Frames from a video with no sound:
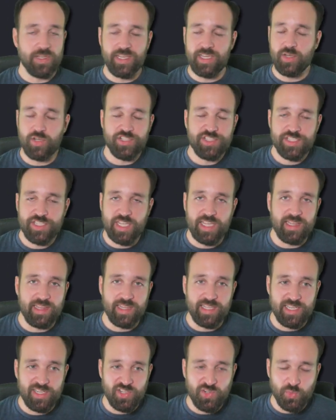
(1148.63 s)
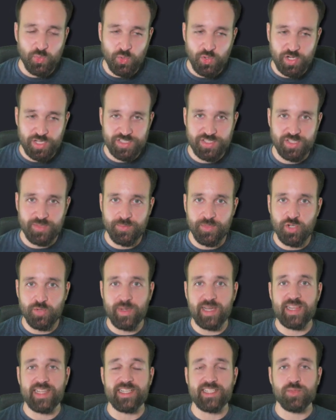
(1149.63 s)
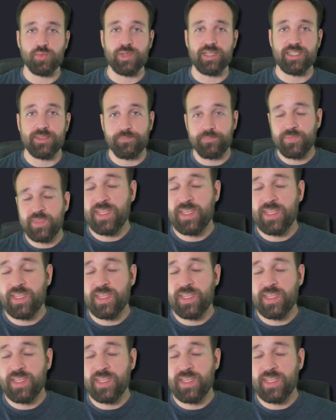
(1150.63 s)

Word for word: it suddenly works on mobile as well.